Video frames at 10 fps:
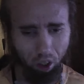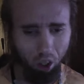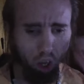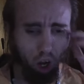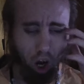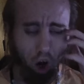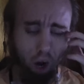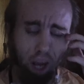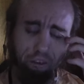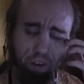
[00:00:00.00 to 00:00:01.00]
All
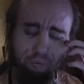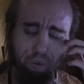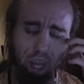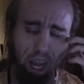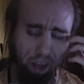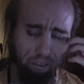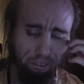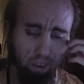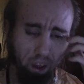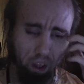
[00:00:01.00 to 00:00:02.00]
I simply ask
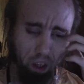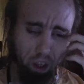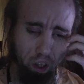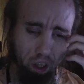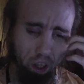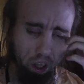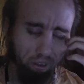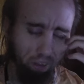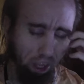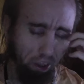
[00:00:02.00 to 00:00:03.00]
is
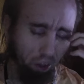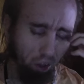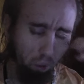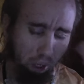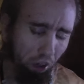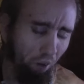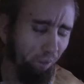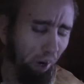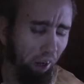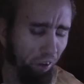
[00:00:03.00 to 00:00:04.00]
that you and your
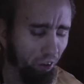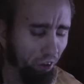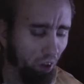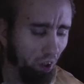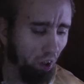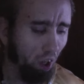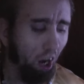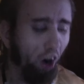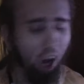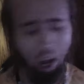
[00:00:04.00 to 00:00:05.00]
friends
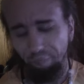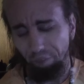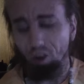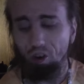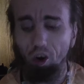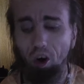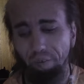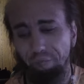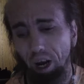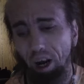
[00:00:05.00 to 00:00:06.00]
allow me to
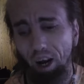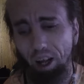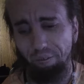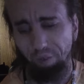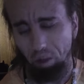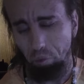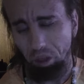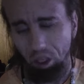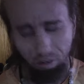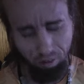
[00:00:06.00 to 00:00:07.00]
live my life in
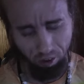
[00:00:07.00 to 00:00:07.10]
peace